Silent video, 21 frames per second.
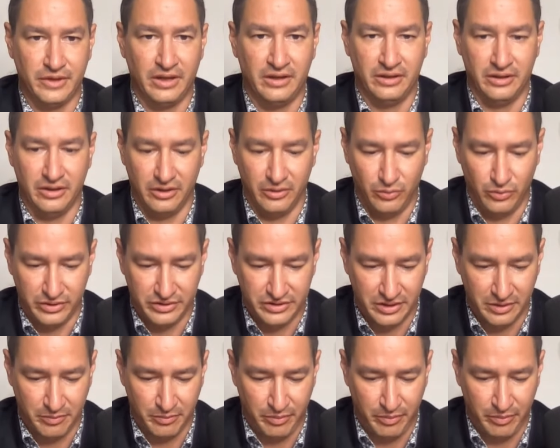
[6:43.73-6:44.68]
There was
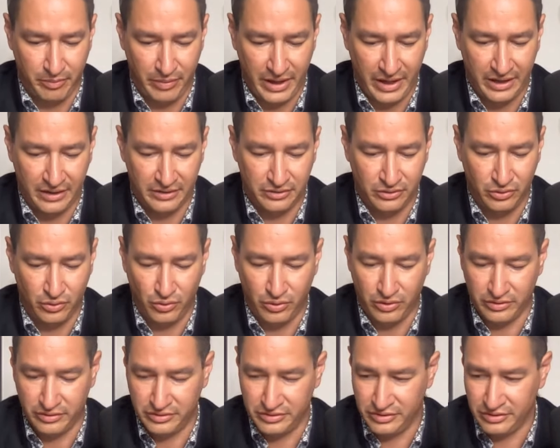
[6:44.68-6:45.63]
a path
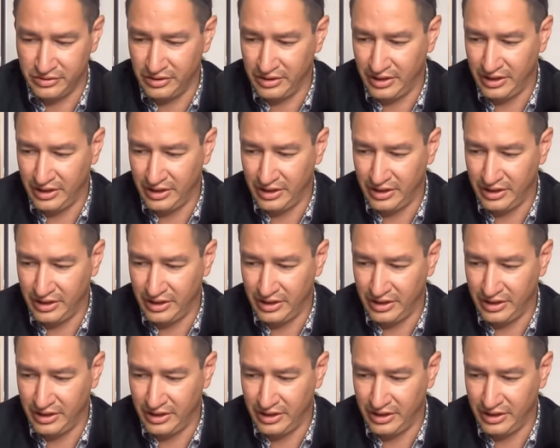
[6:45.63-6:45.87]
towards,